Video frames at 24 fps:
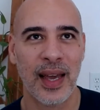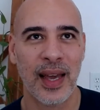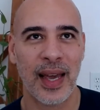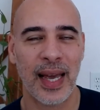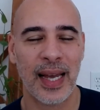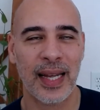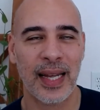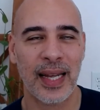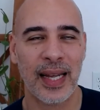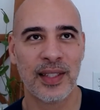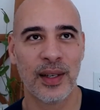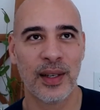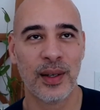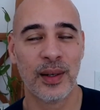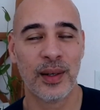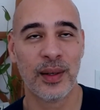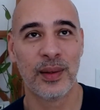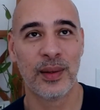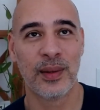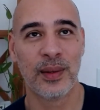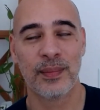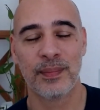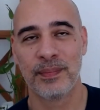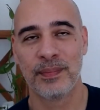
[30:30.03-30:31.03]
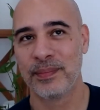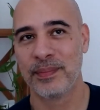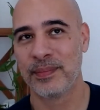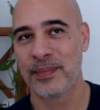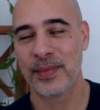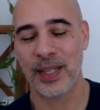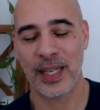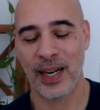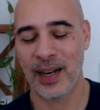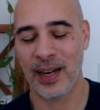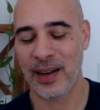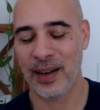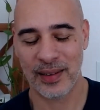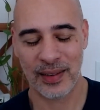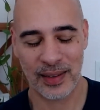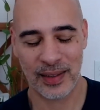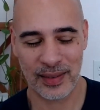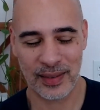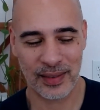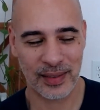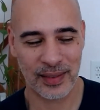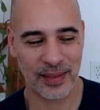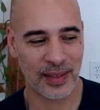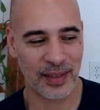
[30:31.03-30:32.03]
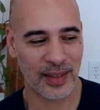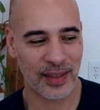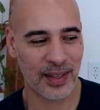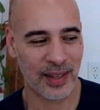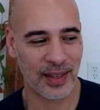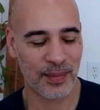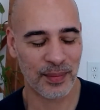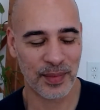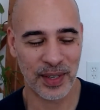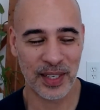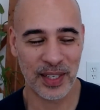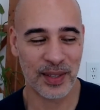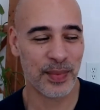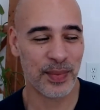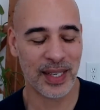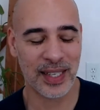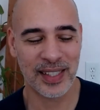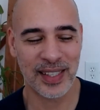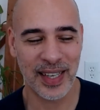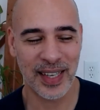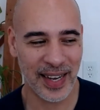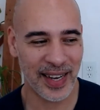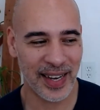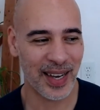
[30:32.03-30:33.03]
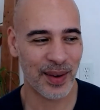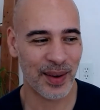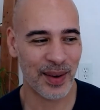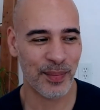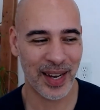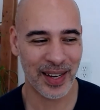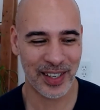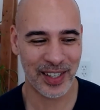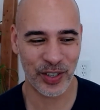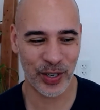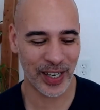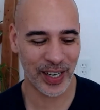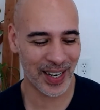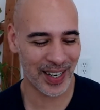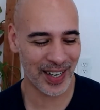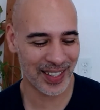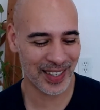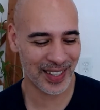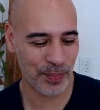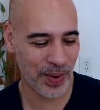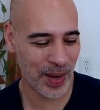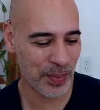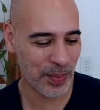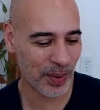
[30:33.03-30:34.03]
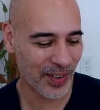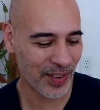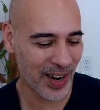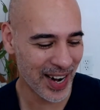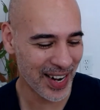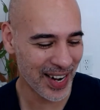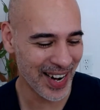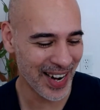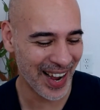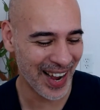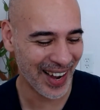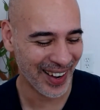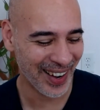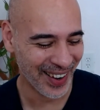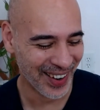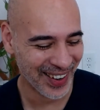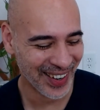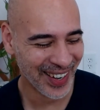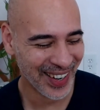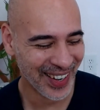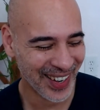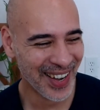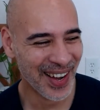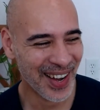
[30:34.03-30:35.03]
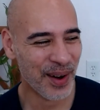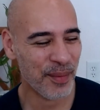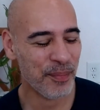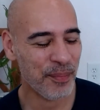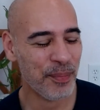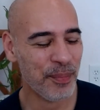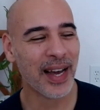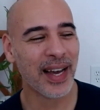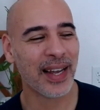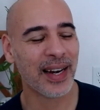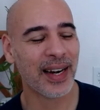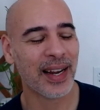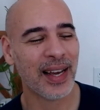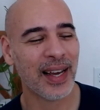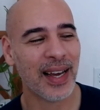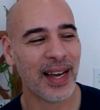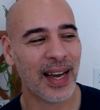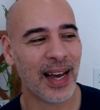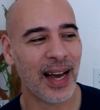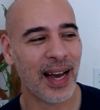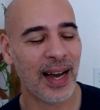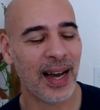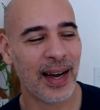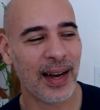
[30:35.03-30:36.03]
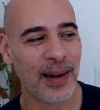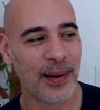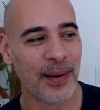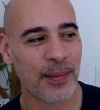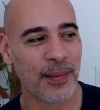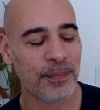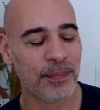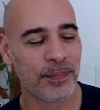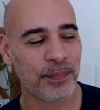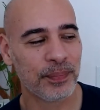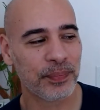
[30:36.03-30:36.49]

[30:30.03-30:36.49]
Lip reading: And so, you know, just me saying it might trigger some people right now, but um,